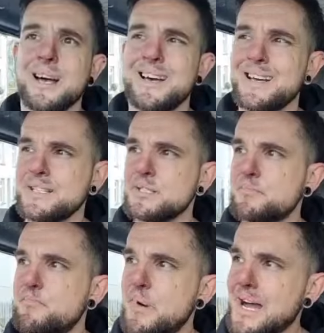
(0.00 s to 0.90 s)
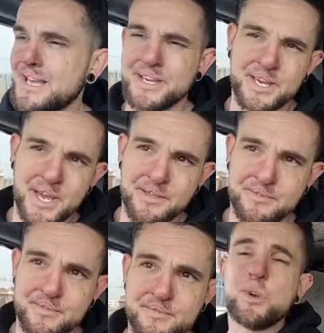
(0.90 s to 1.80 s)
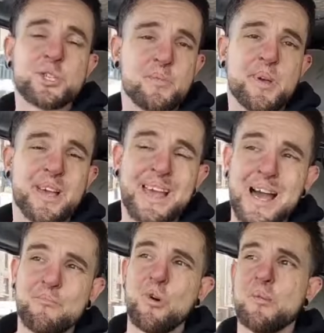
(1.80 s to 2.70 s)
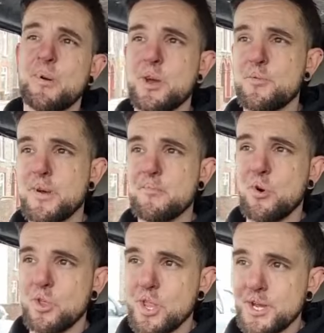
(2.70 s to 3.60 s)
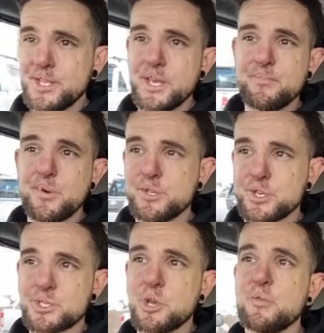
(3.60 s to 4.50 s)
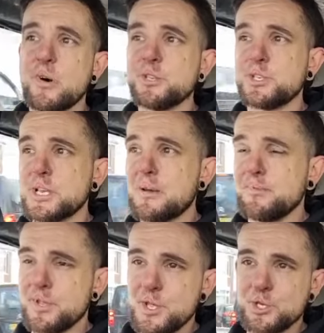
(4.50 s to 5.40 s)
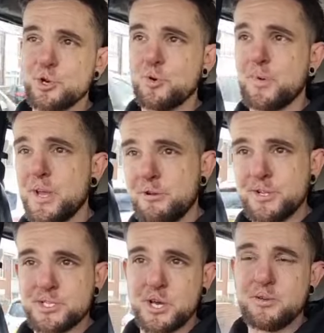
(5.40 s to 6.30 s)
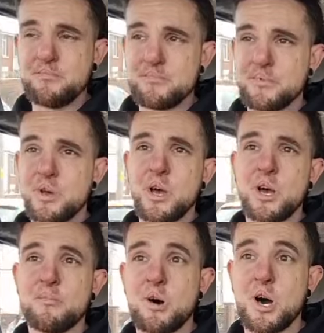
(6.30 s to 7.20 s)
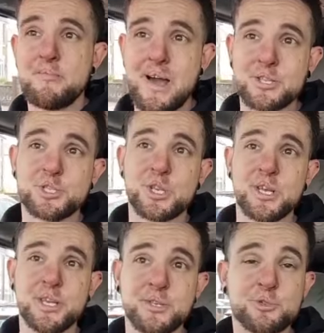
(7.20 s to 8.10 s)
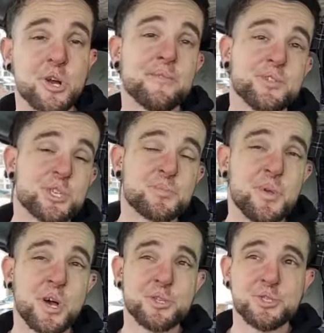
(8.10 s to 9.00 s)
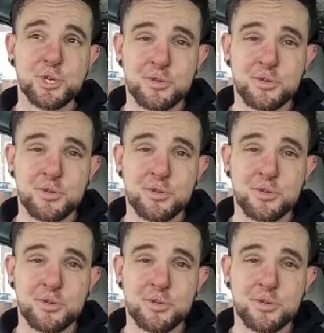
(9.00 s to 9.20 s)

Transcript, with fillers: And back again wish I picked a camera up a little bit more than I did, but just so much has happened in a short period of time. Um, I'm actually driving just behind